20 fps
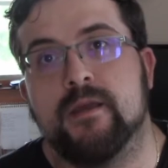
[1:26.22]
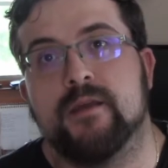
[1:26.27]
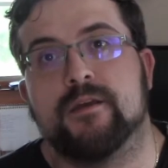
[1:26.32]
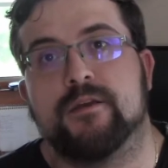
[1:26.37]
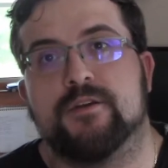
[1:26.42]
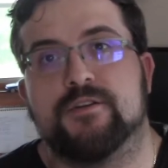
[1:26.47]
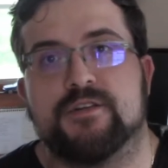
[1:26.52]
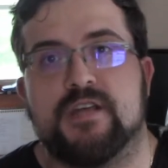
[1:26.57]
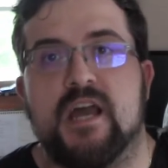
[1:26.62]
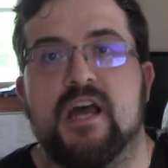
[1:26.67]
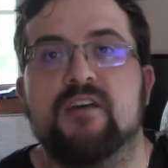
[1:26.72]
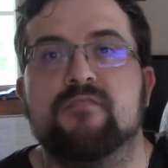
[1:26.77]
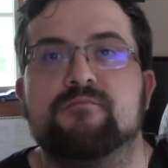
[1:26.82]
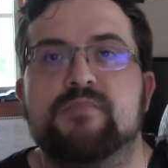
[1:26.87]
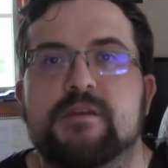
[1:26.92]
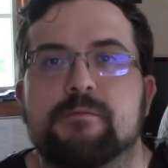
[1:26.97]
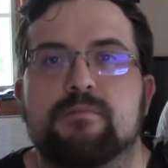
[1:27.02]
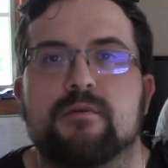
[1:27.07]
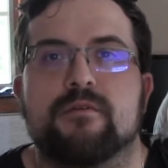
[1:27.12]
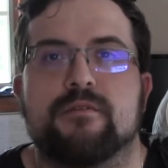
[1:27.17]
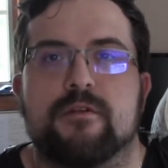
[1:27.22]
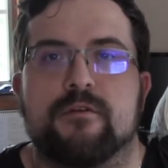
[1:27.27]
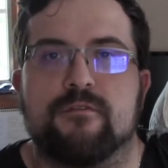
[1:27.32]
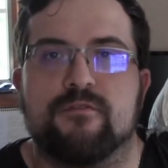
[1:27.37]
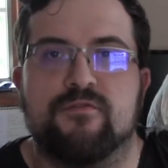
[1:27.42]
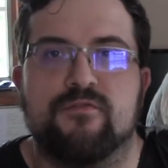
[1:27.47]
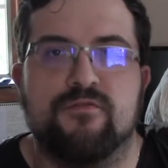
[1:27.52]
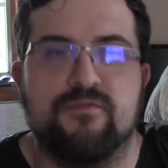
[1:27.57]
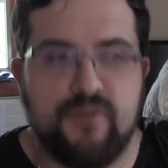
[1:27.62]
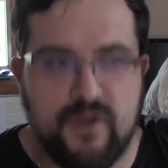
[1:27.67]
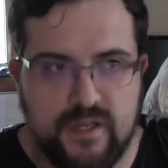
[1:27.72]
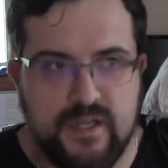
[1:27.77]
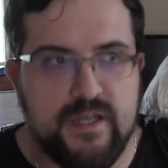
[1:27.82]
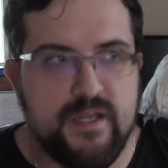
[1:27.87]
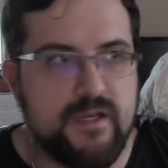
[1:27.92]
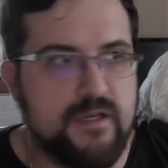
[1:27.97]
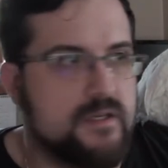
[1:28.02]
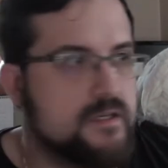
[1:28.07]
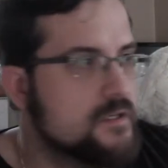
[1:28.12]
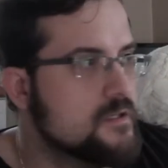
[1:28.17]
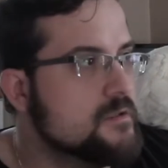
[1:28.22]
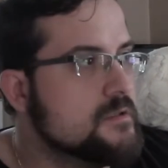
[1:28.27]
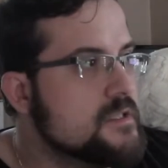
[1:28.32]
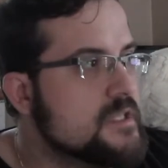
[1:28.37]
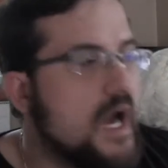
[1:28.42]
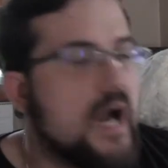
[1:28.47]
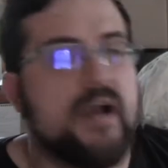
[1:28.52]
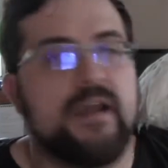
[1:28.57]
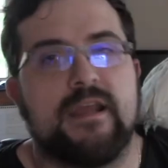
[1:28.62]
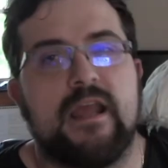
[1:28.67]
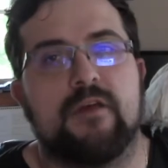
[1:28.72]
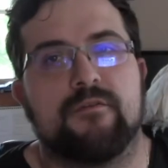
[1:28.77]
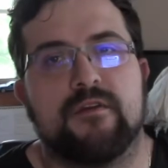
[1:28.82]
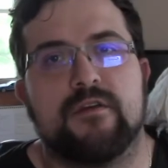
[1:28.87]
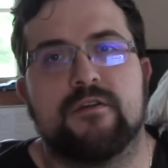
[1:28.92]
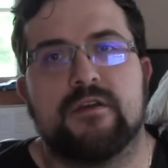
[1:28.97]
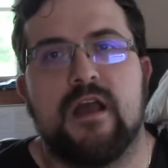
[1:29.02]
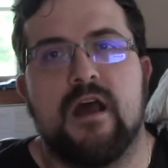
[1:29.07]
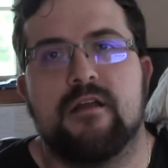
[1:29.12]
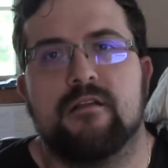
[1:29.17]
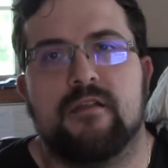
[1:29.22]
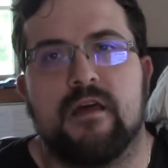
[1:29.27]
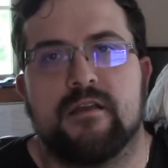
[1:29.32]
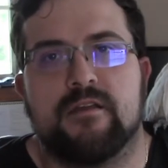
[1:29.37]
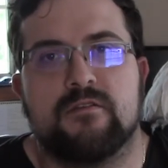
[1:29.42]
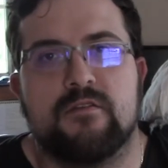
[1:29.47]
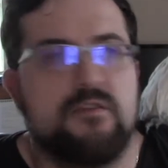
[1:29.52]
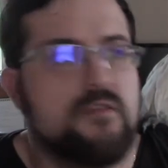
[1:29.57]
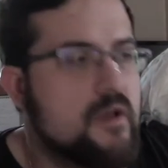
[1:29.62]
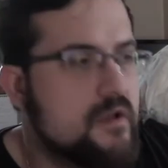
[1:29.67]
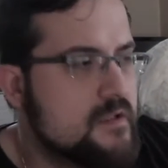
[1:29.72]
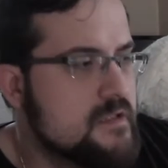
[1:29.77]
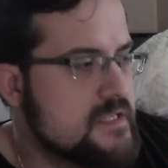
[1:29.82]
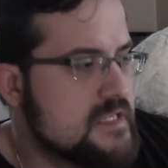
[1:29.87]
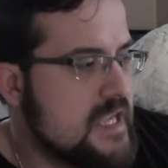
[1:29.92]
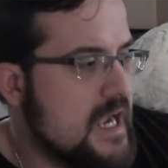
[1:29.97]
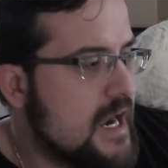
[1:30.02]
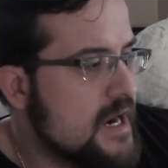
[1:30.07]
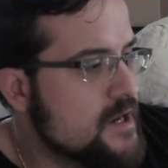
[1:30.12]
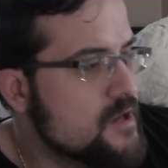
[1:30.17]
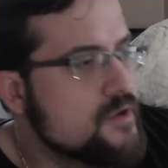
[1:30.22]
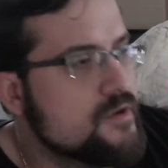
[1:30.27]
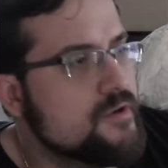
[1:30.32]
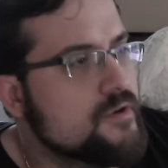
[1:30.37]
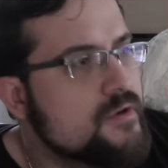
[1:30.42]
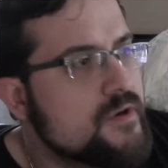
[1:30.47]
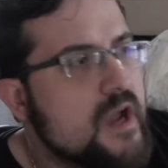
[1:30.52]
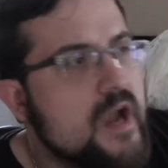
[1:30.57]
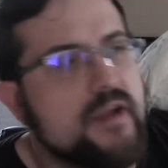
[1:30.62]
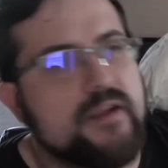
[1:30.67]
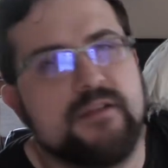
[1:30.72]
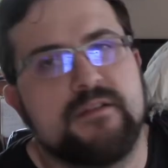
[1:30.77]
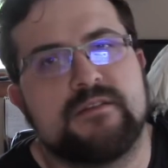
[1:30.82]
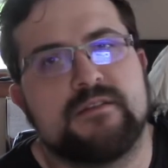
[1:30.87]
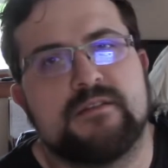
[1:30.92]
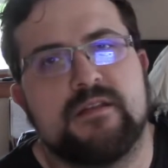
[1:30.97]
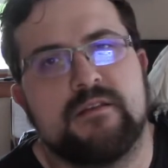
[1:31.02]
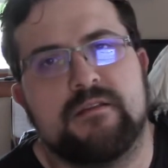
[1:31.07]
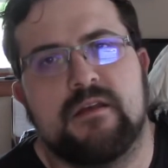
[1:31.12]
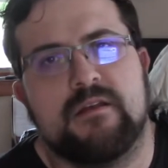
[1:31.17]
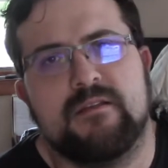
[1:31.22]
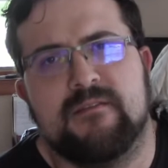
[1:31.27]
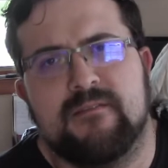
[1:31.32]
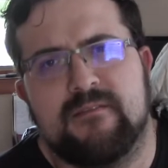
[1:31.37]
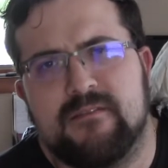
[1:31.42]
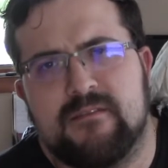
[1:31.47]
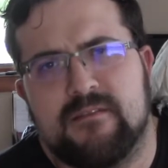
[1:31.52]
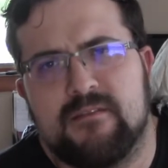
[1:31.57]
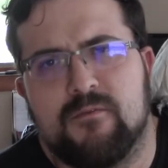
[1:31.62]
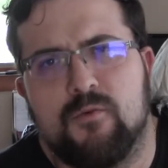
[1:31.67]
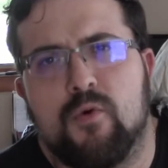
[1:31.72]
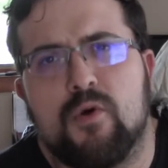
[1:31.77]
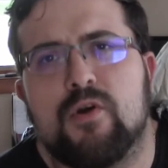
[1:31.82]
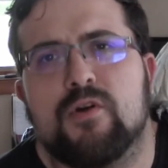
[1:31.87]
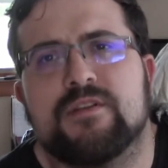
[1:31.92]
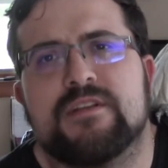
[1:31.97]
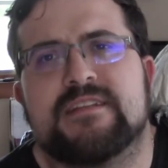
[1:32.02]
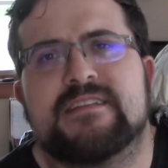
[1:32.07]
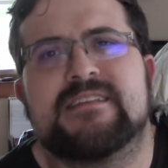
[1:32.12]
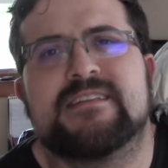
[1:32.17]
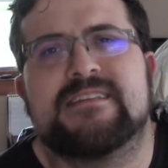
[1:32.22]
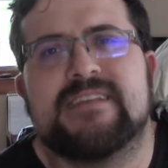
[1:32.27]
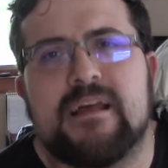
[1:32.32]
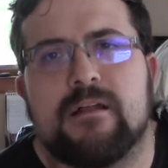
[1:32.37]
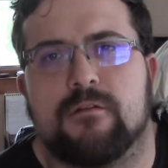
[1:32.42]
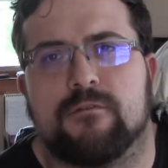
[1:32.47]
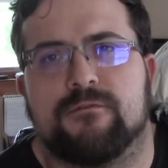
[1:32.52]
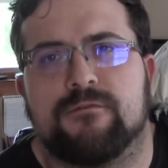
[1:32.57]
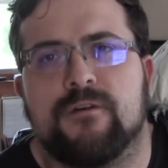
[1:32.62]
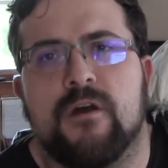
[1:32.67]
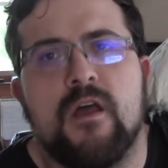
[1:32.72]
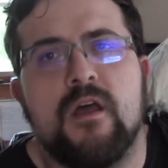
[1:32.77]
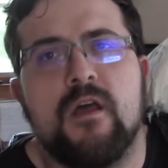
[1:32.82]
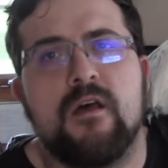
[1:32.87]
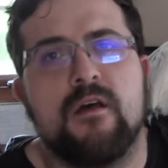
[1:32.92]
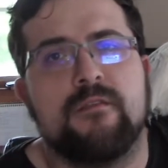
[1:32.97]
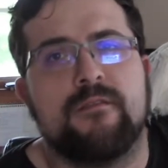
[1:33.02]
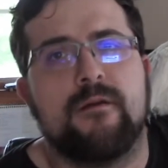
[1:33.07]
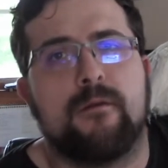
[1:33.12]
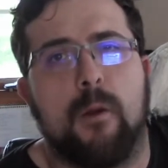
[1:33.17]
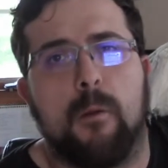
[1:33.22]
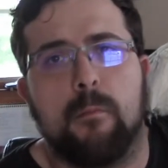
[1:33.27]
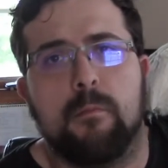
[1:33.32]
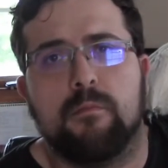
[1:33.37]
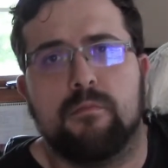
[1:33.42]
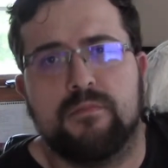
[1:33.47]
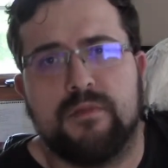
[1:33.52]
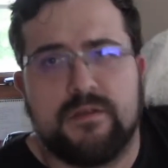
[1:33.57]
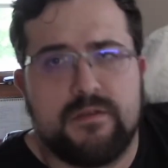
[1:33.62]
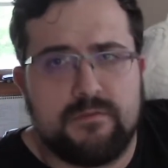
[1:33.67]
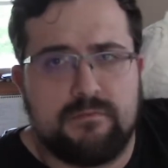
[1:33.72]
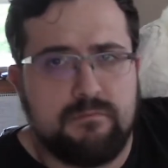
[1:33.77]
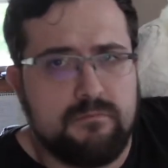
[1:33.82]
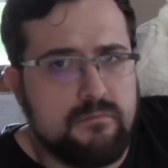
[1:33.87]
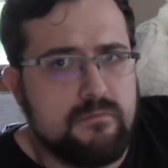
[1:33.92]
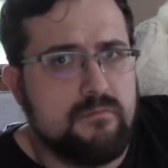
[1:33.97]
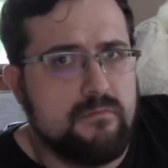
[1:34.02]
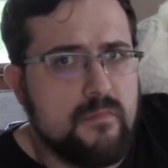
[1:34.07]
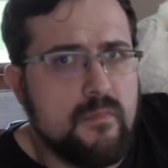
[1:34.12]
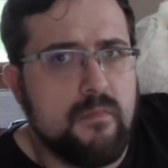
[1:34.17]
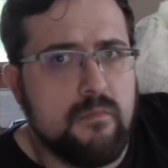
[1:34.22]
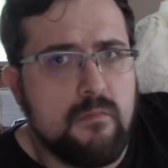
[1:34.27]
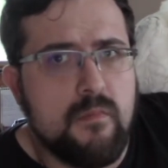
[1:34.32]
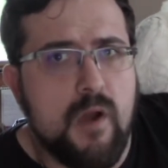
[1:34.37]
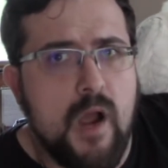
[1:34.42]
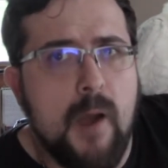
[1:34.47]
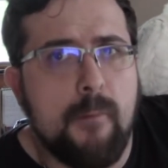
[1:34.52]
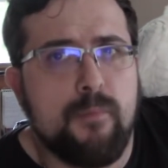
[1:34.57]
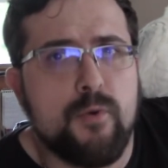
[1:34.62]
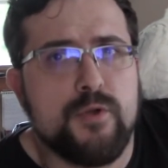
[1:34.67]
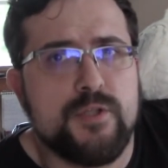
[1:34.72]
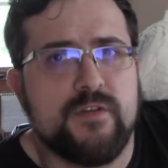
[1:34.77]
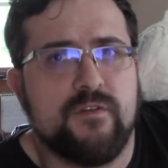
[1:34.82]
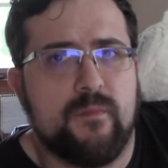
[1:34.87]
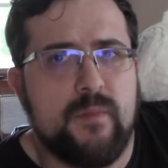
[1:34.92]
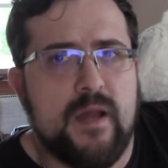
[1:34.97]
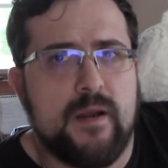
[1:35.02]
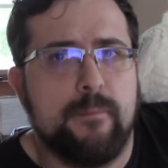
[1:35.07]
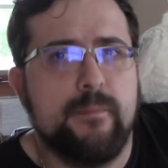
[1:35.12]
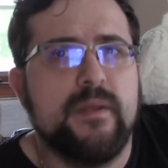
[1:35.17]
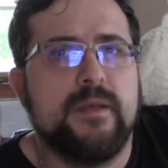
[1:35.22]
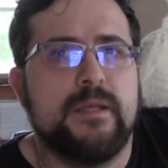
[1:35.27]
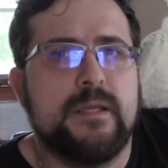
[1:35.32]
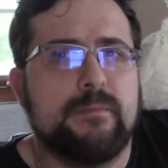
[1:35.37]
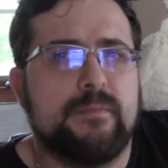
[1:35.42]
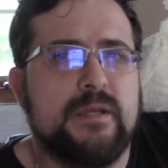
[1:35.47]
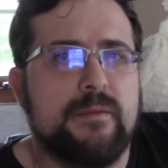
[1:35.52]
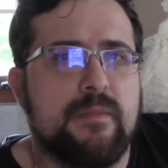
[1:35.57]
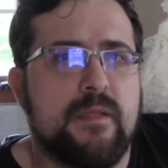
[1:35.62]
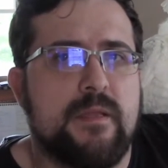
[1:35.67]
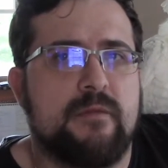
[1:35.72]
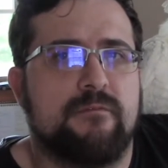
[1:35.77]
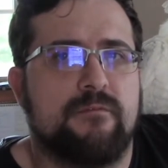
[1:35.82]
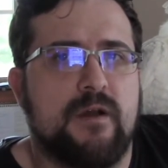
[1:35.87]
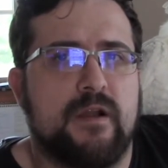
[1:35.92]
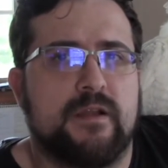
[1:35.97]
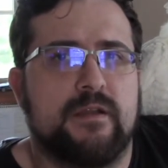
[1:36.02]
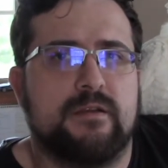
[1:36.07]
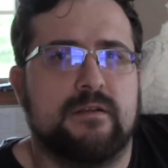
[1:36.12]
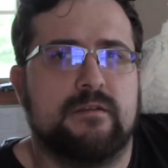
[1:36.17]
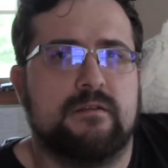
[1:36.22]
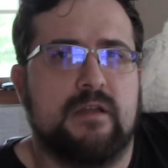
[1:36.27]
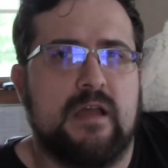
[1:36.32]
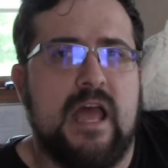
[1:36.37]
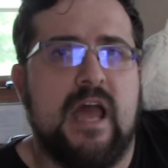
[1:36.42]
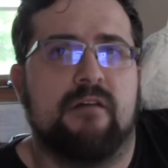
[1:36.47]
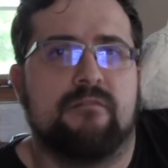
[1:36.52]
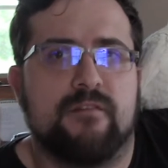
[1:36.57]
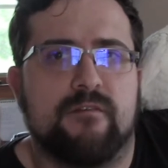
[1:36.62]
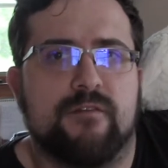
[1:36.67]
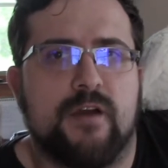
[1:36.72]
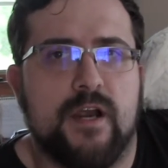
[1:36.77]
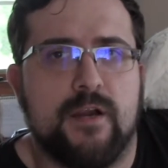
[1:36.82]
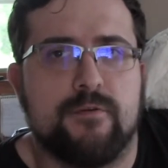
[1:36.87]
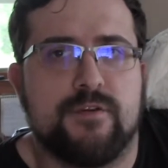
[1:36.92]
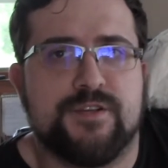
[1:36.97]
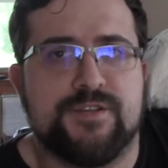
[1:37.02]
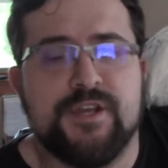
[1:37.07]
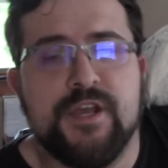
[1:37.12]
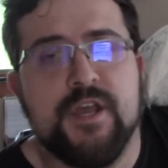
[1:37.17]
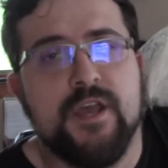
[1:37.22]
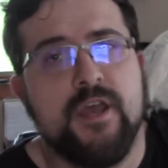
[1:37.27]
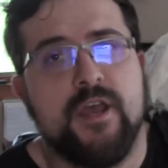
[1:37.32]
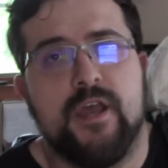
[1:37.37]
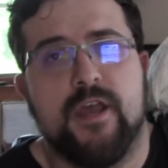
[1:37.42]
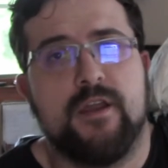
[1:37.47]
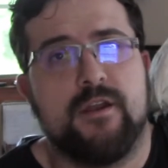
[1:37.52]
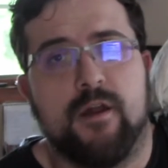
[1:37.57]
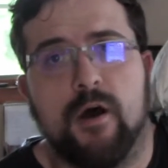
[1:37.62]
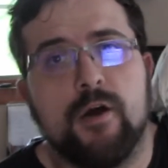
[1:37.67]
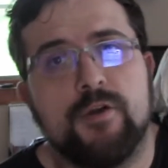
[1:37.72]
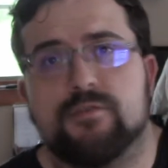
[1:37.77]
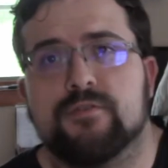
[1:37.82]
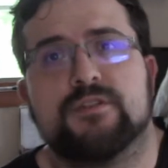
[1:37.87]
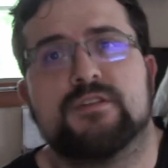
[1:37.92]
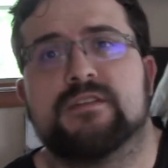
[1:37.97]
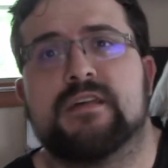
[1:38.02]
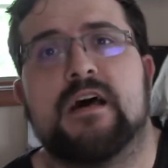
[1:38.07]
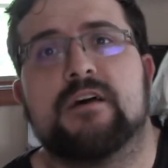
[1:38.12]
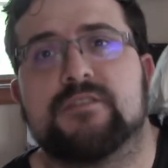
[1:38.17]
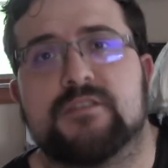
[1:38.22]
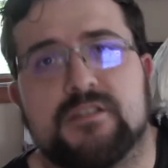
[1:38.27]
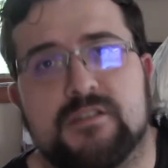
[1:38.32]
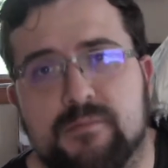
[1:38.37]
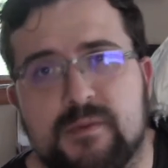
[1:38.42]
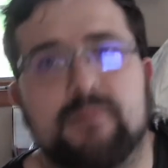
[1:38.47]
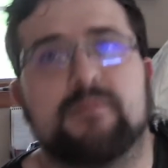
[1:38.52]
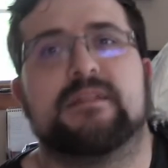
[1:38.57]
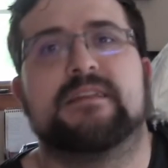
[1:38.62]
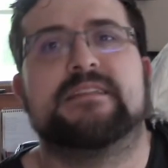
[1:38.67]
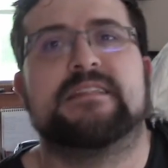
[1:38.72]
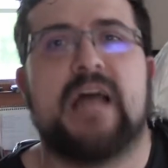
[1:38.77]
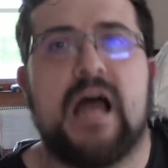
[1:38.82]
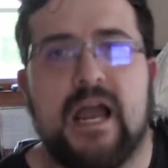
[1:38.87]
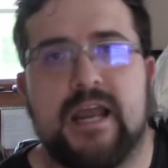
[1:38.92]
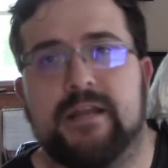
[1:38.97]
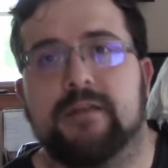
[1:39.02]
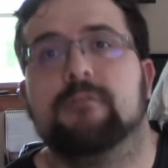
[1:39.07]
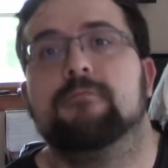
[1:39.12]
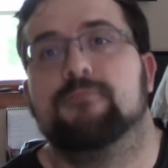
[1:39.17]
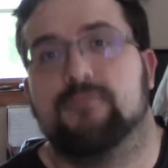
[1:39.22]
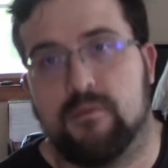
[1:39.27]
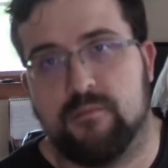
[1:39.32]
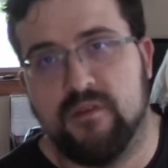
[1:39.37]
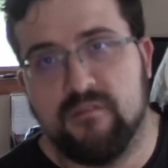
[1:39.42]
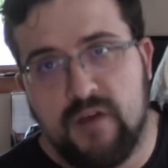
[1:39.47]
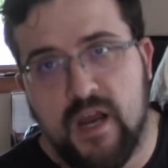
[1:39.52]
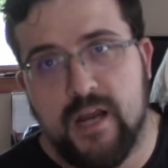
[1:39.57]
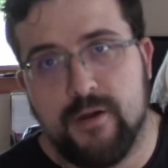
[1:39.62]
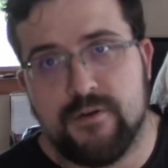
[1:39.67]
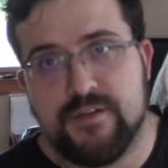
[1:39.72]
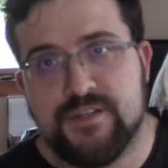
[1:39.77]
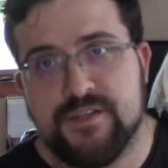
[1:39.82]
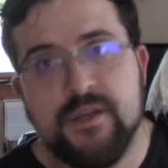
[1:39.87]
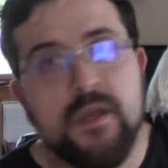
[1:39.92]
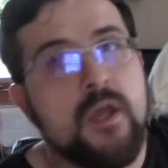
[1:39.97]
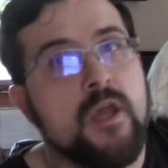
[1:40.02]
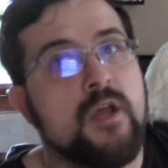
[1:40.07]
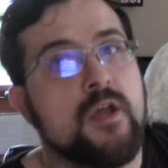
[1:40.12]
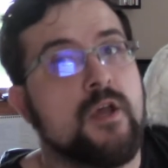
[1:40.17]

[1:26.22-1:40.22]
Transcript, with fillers: because you have people that are fucking dying out there. You got like in the entire United, the world itself, there are there's upwards of about a million people that fucking have the virus, and hundreds of thousands of people that died from the virus.